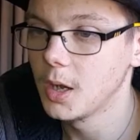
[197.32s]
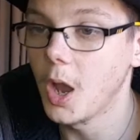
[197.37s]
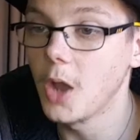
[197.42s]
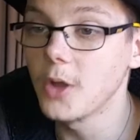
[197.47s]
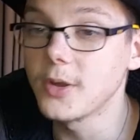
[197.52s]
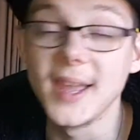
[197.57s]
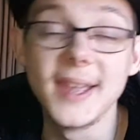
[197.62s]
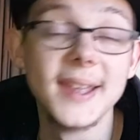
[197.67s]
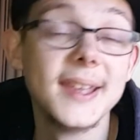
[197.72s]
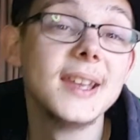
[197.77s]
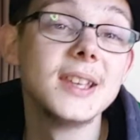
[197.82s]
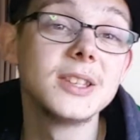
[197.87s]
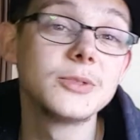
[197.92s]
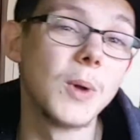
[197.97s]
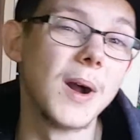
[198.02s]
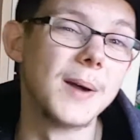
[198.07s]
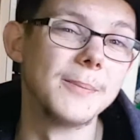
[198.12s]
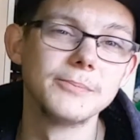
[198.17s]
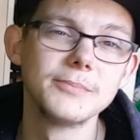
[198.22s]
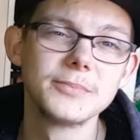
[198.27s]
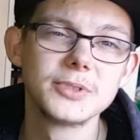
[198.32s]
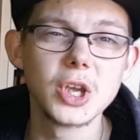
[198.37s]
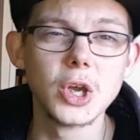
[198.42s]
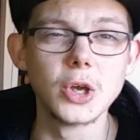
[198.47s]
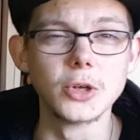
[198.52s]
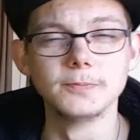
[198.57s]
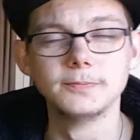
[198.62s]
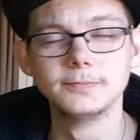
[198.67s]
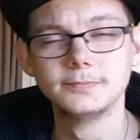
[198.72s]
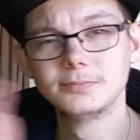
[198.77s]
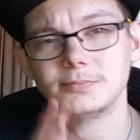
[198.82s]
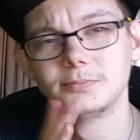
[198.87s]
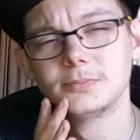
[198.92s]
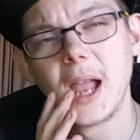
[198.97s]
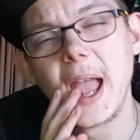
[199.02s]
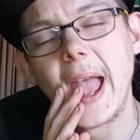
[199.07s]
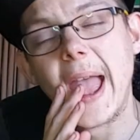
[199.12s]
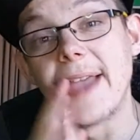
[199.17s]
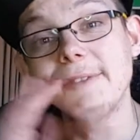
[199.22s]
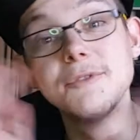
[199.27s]
Okay, here's one. So,
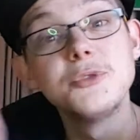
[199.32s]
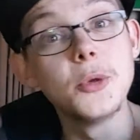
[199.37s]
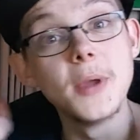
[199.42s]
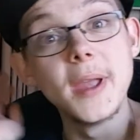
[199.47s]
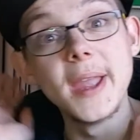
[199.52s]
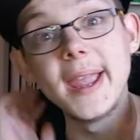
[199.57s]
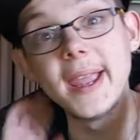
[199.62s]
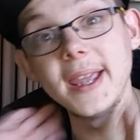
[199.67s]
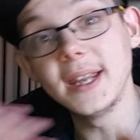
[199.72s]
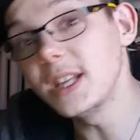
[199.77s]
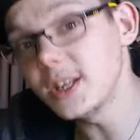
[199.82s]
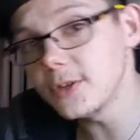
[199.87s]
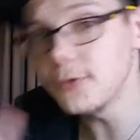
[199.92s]
have you any of